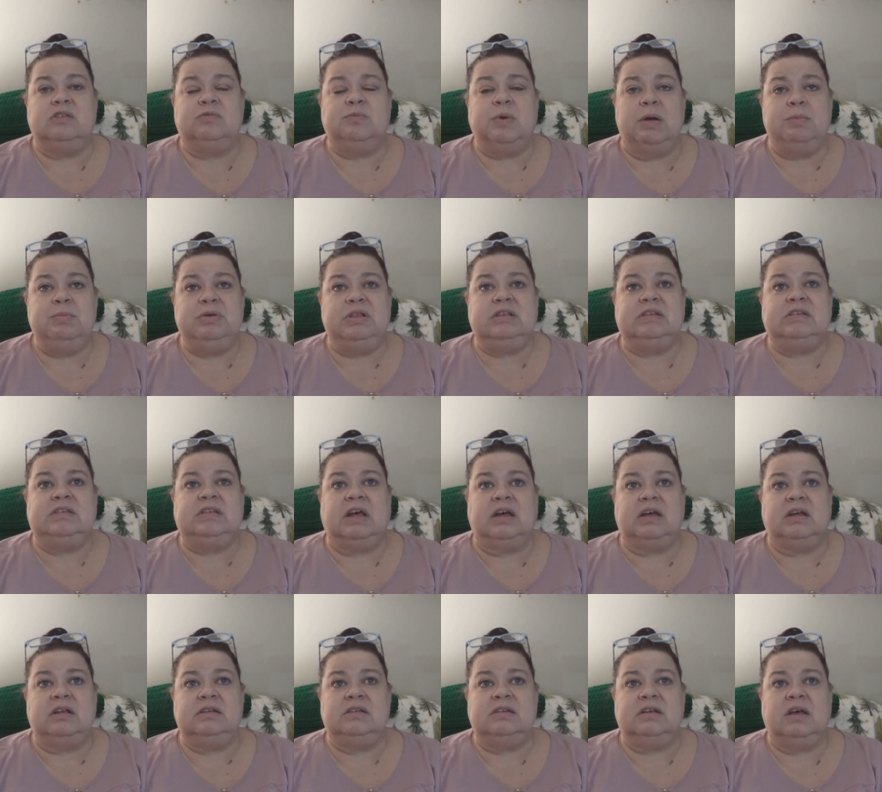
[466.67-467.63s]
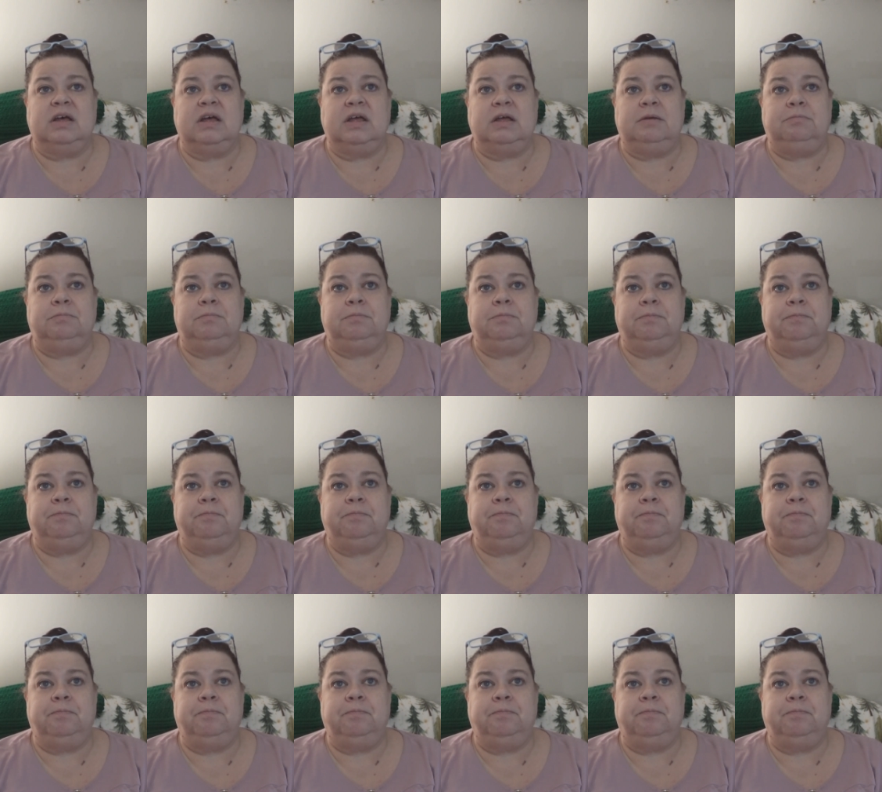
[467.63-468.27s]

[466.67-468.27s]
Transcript: This might be the second time.